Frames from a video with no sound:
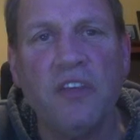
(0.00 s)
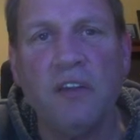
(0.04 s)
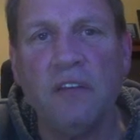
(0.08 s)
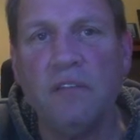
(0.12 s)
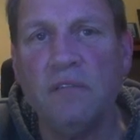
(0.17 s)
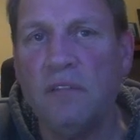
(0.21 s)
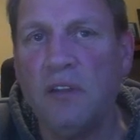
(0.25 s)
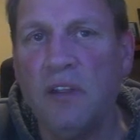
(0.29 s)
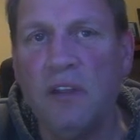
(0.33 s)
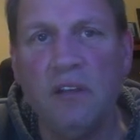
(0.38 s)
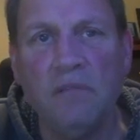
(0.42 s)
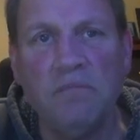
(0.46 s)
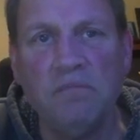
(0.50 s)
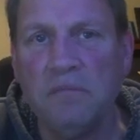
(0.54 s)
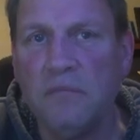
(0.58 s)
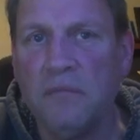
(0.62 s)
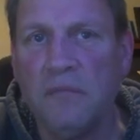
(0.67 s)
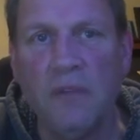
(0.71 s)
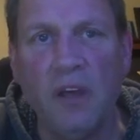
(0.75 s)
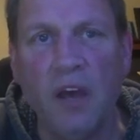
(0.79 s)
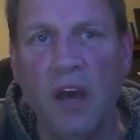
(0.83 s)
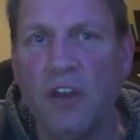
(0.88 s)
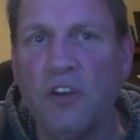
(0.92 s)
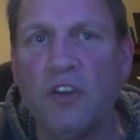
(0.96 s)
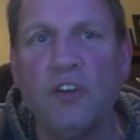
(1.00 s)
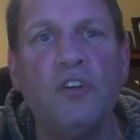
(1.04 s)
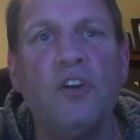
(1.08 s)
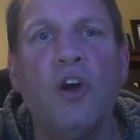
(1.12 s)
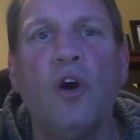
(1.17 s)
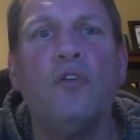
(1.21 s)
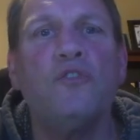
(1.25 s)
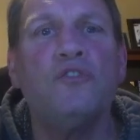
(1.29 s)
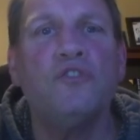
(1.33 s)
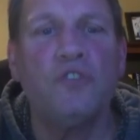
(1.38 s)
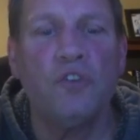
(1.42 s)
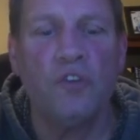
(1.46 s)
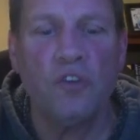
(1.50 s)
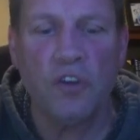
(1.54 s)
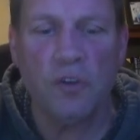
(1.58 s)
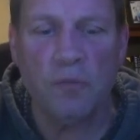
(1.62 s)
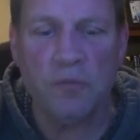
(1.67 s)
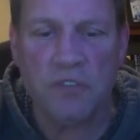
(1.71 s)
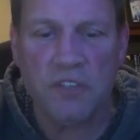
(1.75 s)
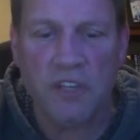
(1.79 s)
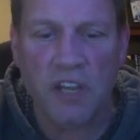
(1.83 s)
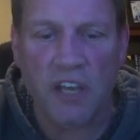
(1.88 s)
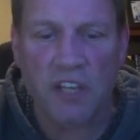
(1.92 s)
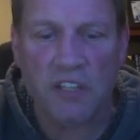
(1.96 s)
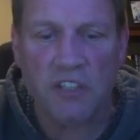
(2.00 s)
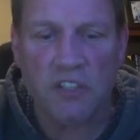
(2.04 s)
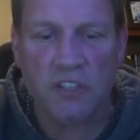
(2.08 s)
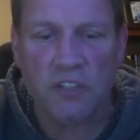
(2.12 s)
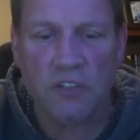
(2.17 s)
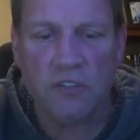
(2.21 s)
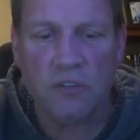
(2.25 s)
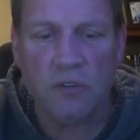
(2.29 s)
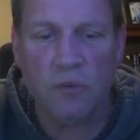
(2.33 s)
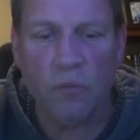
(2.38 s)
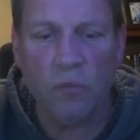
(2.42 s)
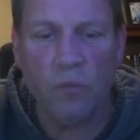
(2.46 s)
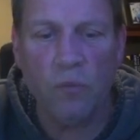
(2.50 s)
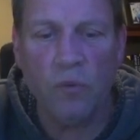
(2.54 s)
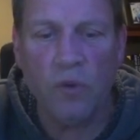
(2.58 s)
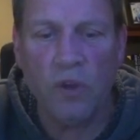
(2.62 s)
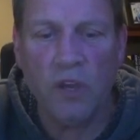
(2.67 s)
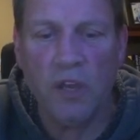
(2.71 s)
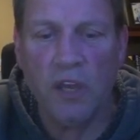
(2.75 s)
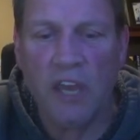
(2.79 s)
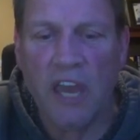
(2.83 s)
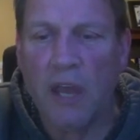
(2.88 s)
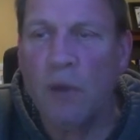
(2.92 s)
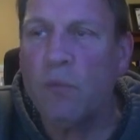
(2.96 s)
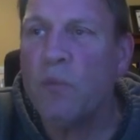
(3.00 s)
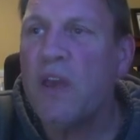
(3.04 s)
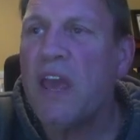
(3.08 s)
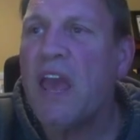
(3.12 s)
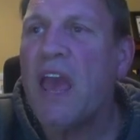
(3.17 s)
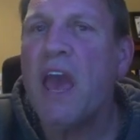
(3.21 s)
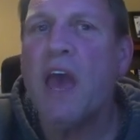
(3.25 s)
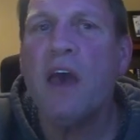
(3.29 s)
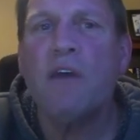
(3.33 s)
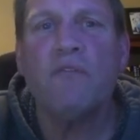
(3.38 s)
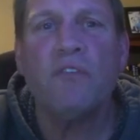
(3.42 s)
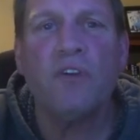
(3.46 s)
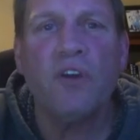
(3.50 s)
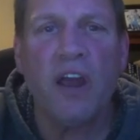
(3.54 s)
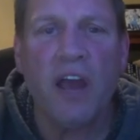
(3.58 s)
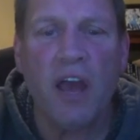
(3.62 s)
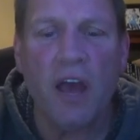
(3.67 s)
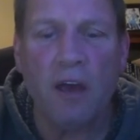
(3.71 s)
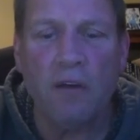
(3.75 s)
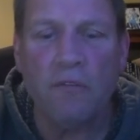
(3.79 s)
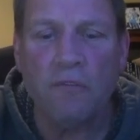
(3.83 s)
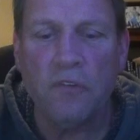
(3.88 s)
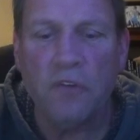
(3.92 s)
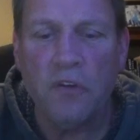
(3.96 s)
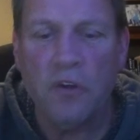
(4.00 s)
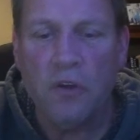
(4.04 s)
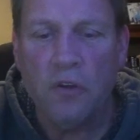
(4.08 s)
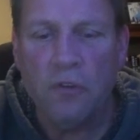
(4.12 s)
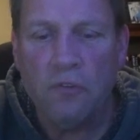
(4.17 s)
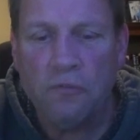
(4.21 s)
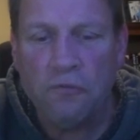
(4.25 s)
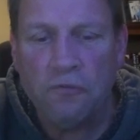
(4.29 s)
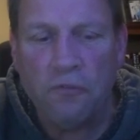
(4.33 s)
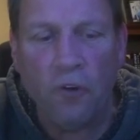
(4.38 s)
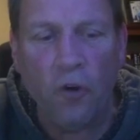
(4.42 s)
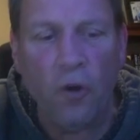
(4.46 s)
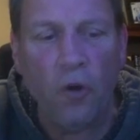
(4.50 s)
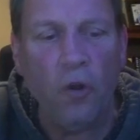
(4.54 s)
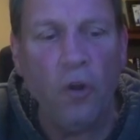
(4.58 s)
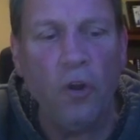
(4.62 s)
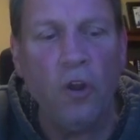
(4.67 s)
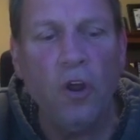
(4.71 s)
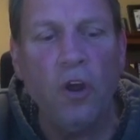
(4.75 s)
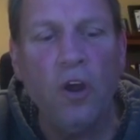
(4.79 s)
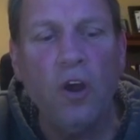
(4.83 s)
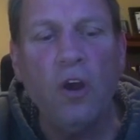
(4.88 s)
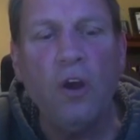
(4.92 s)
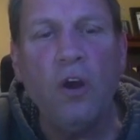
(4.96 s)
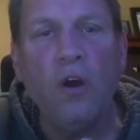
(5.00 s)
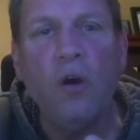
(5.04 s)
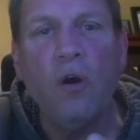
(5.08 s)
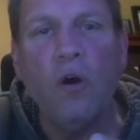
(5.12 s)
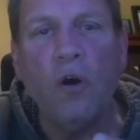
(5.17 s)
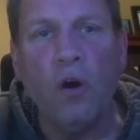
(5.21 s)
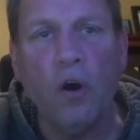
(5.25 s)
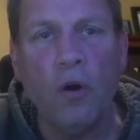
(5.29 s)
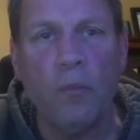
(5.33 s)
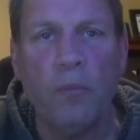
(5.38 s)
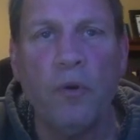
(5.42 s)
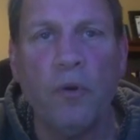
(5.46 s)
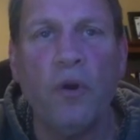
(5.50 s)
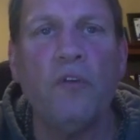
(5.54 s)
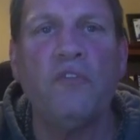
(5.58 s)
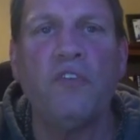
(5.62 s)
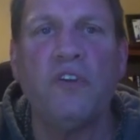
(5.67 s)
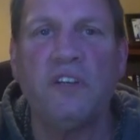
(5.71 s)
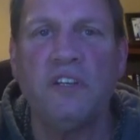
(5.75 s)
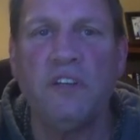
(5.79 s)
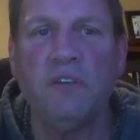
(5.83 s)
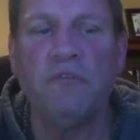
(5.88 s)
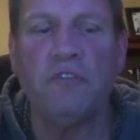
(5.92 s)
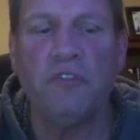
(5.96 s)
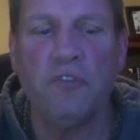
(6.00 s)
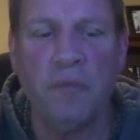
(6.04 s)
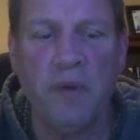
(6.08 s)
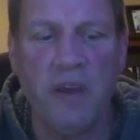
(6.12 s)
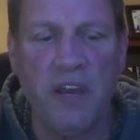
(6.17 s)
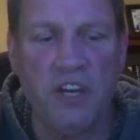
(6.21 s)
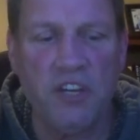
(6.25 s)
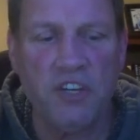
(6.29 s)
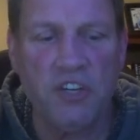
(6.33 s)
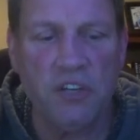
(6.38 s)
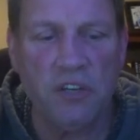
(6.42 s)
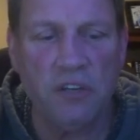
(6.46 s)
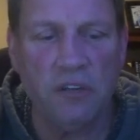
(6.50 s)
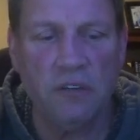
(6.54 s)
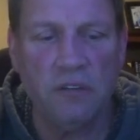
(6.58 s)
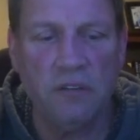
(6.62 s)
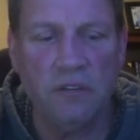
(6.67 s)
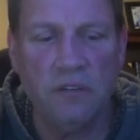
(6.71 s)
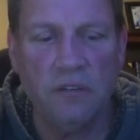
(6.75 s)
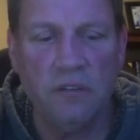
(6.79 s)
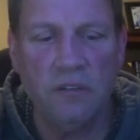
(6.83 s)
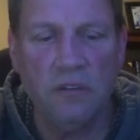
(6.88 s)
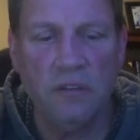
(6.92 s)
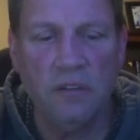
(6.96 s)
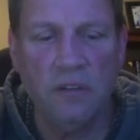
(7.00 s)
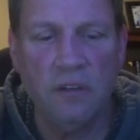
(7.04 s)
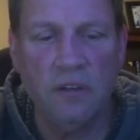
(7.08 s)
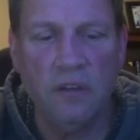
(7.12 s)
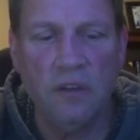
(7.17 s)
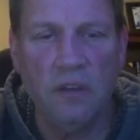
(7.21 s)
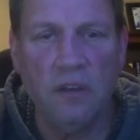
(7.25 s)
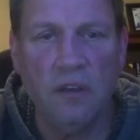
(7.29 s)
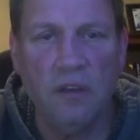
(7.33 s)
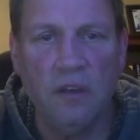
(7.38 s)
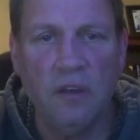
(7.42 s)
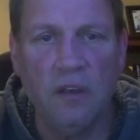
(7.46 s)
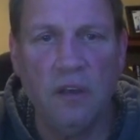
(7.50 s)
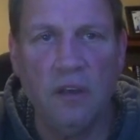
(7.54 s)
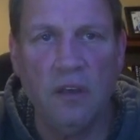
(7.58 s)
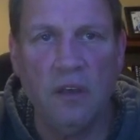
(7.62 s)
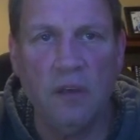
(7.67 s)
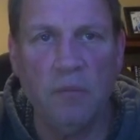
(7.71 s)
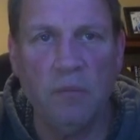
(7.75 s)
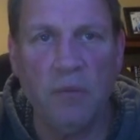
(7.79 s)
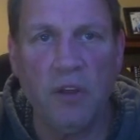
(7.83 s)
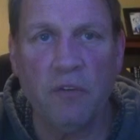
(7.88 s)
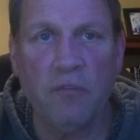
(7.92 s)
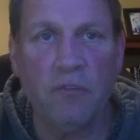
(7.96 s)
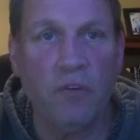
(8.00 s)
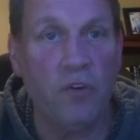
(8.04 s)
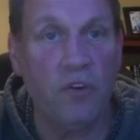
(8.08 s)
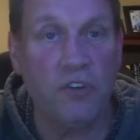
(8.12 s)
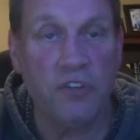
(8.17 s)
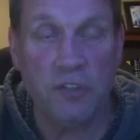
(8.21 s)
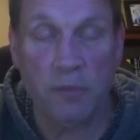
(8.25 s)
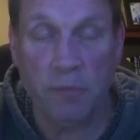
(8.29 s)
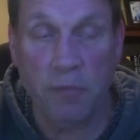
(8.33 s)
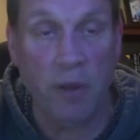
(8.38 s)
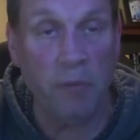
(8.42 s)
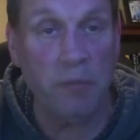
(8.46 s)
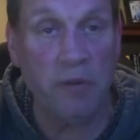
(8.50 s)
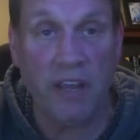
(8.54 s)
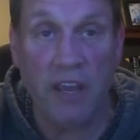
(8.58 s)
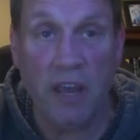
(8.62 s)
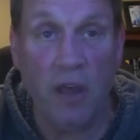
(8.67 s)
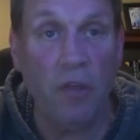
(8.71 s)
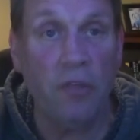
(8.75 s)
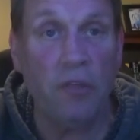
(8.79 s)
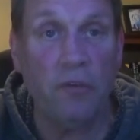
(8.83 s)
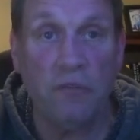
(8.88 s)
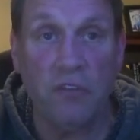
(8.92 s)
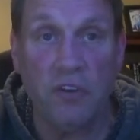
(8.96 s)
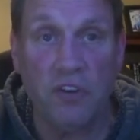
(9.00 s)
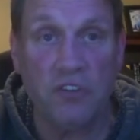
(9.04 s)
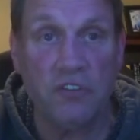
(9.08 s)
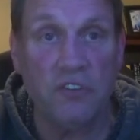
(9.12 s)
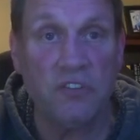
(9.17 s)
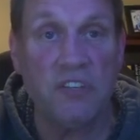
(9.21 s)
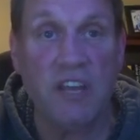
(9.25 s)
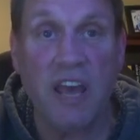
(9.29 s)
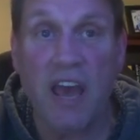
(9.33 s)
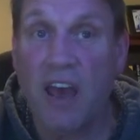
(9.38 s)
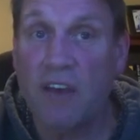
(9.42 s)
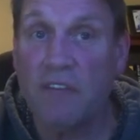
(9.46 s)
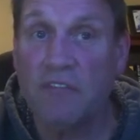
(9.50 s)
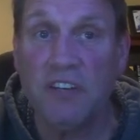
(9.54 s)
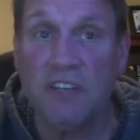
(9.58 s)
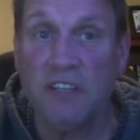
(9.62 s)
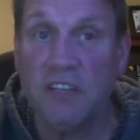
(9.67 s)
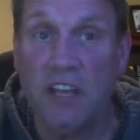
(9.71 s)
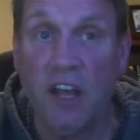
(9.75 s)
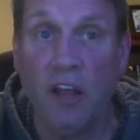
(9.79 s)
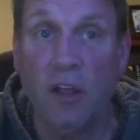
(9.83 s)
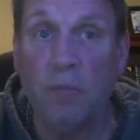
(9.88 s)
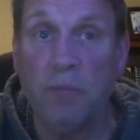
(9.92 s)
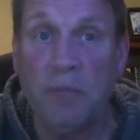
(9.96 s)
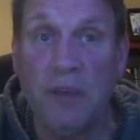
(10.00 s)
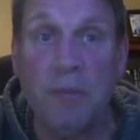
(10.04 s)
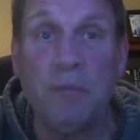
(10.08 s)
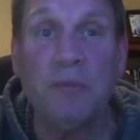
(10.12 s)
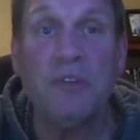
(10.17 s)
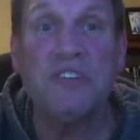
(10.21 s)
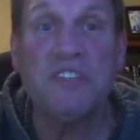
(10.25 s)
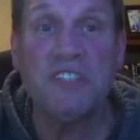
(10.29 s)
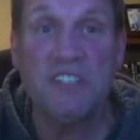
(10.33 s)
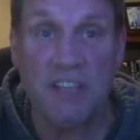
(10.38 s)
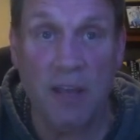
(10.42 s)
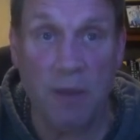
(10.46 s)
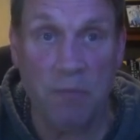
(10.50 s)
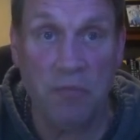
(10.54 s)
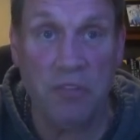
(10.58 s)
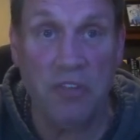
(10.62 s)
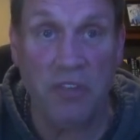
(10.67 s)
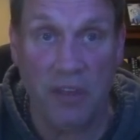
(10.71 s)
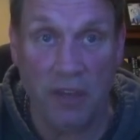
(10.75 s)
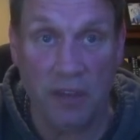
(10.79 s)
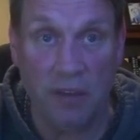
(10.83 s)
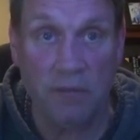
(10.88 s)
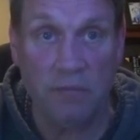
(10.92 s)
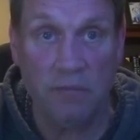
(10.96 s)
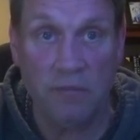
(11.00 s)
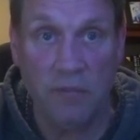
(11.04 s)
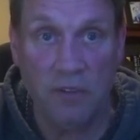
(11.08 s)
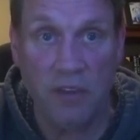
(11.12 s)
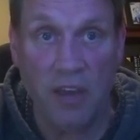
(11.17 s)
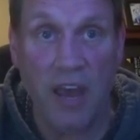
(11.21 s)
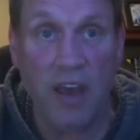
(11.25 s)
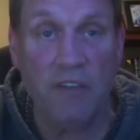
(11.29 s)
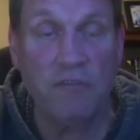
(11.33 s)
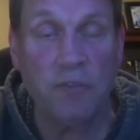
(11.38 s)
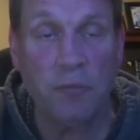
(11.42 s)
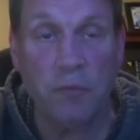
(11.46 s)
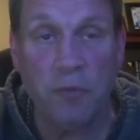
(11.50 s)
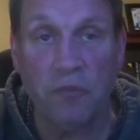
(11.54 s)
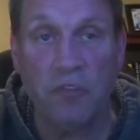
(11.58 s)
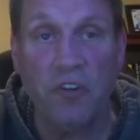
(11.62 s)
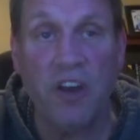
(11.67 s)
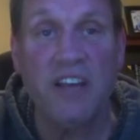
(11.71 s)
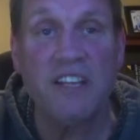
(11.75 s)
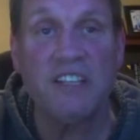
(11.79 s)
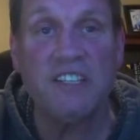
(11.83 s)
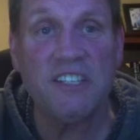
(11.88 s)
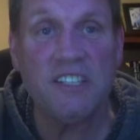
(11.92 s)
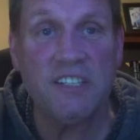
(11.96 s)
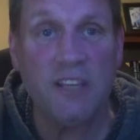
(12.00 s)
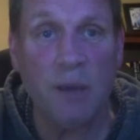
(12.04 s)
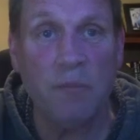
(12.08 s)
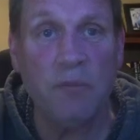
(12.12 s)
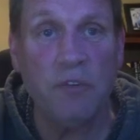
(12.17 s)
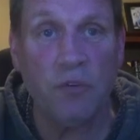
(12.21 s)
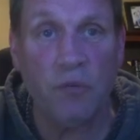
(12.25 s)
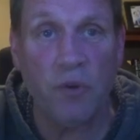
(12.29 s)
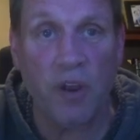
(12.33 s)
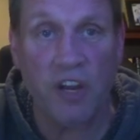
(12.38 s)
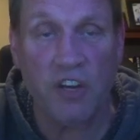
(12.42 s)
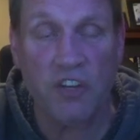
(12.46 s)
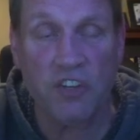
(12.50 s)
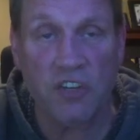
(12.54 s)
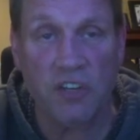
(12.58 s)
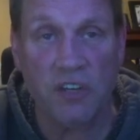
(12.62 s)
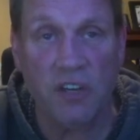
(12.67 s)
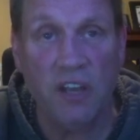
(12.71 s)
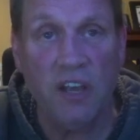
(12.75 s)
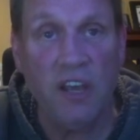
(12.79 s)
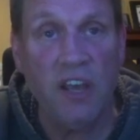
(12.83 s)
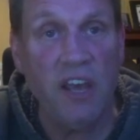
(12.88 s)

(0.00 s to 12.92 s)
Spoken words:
that under no circumstances can we ever have full or perfect information. But of course, the public health officials have to tell people something, have to provide some direction,